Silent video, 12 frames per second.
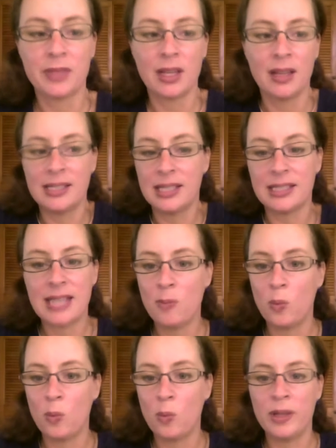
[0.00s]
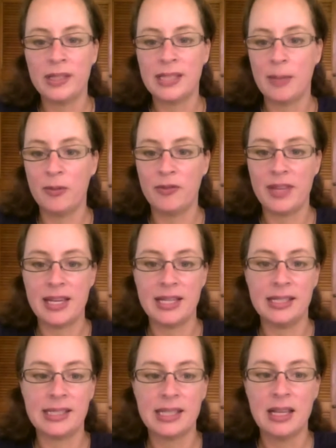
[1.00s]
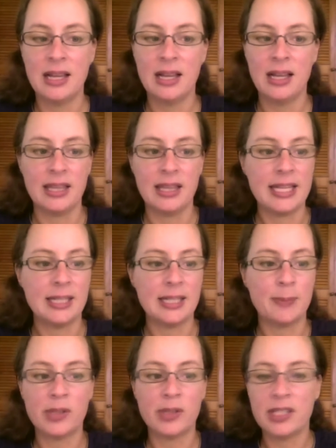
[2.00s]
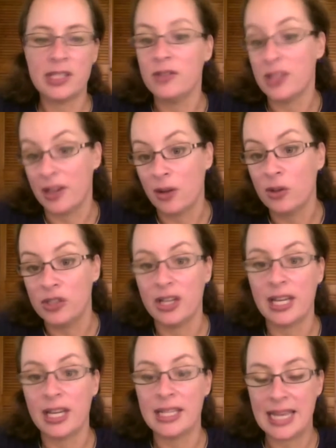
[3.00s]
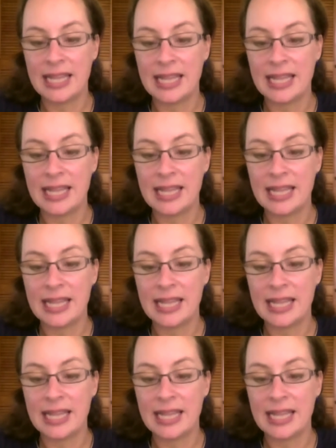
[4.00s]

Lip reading: It's the same with some of these positive psychology, I guess,